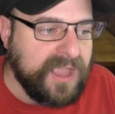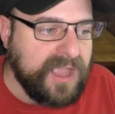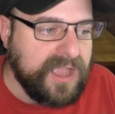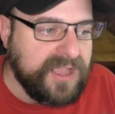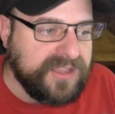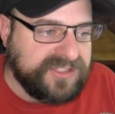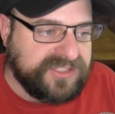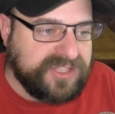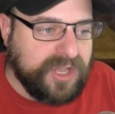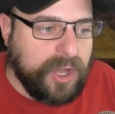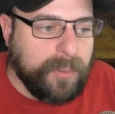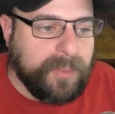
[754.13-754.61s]

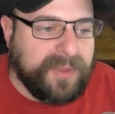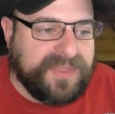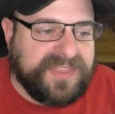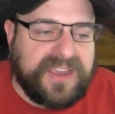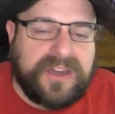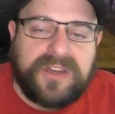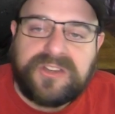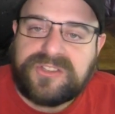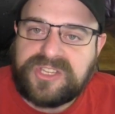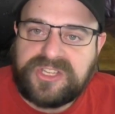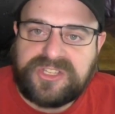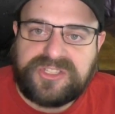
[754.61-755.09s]
So, but
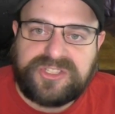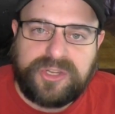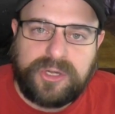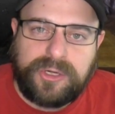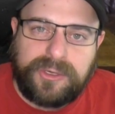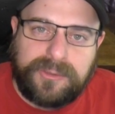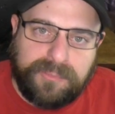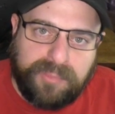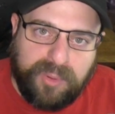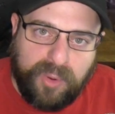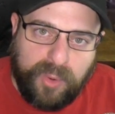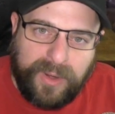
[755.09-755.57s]
there's a
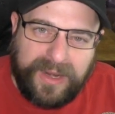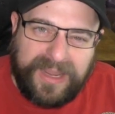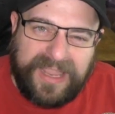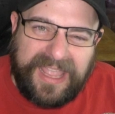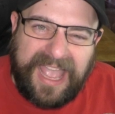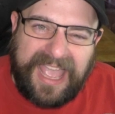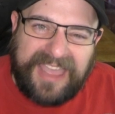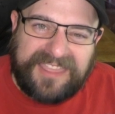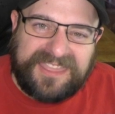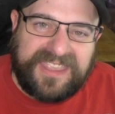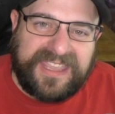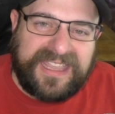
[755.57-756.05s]
certain point,
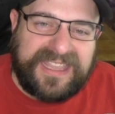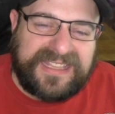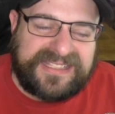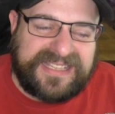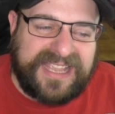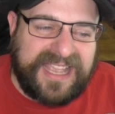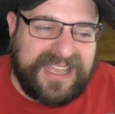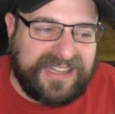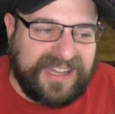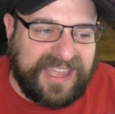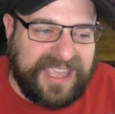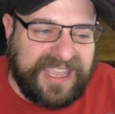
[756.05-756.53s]
I think it's
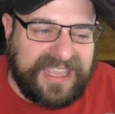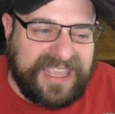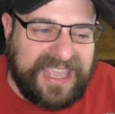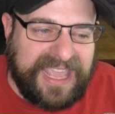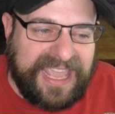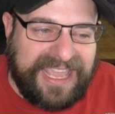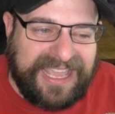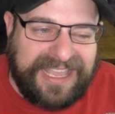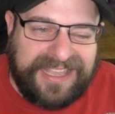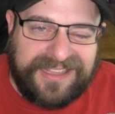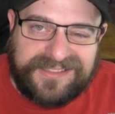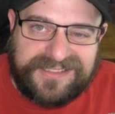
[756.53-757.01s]
at like
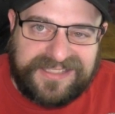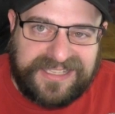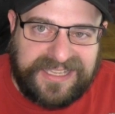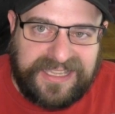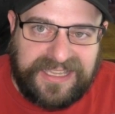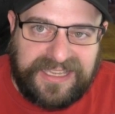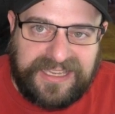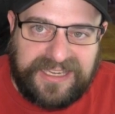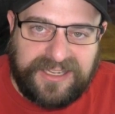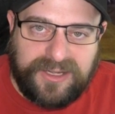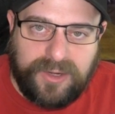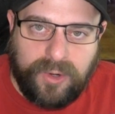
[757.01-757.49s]

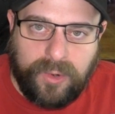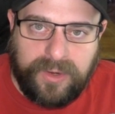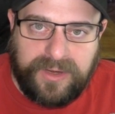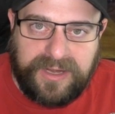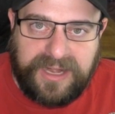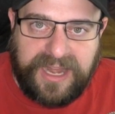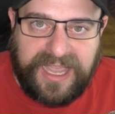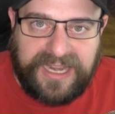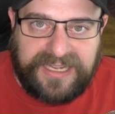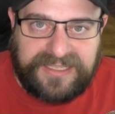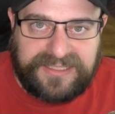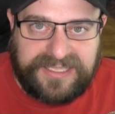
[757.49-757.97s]
18 or
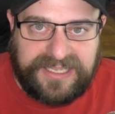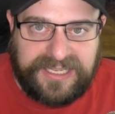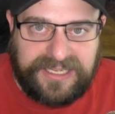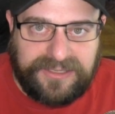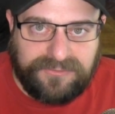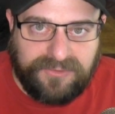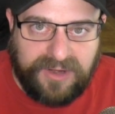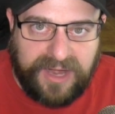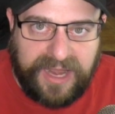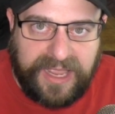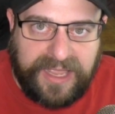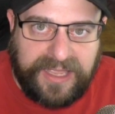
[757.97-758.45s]
19
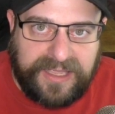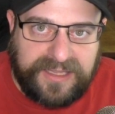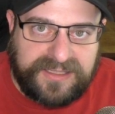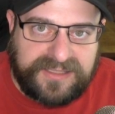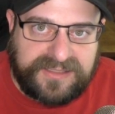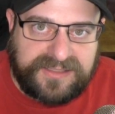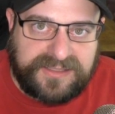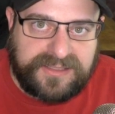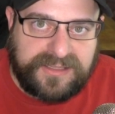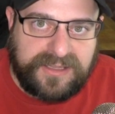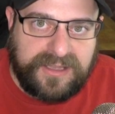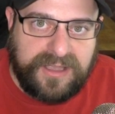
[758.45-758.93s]

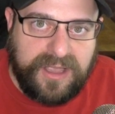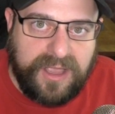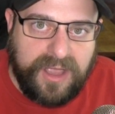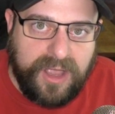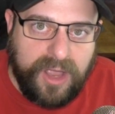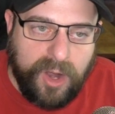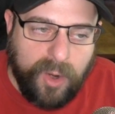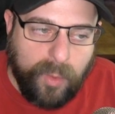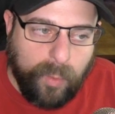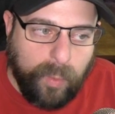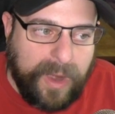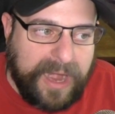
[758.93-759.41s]
ranks,
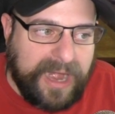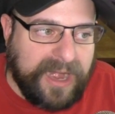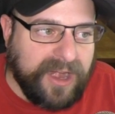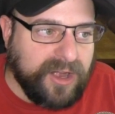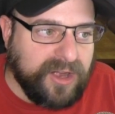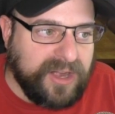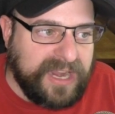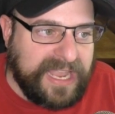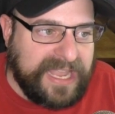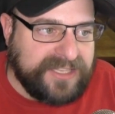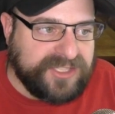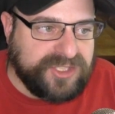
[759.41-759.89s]

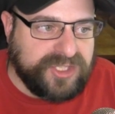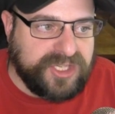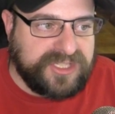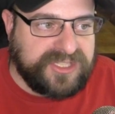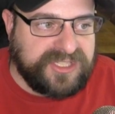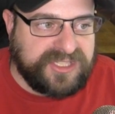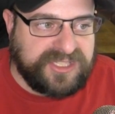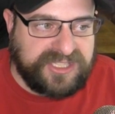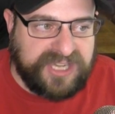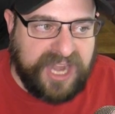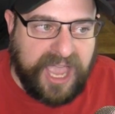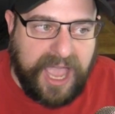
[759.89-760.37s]
where it just
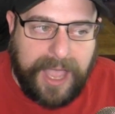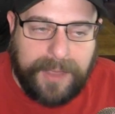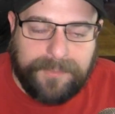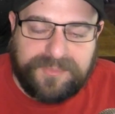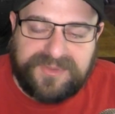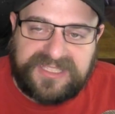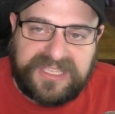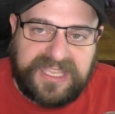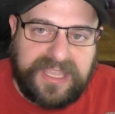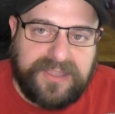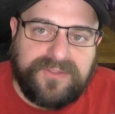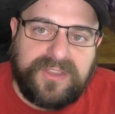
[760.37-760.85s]

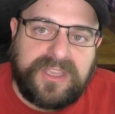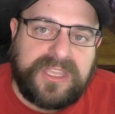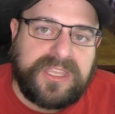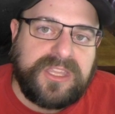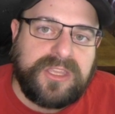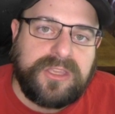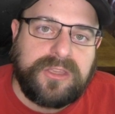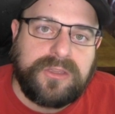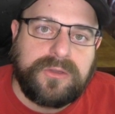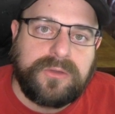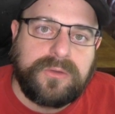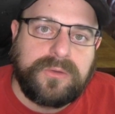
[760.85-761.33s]
stops giving
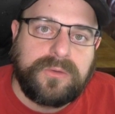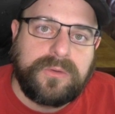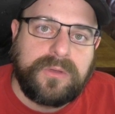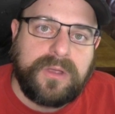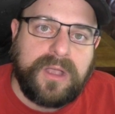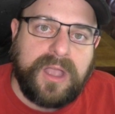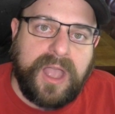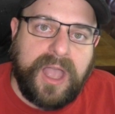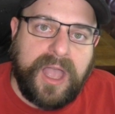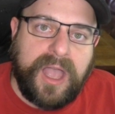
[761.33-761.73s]
you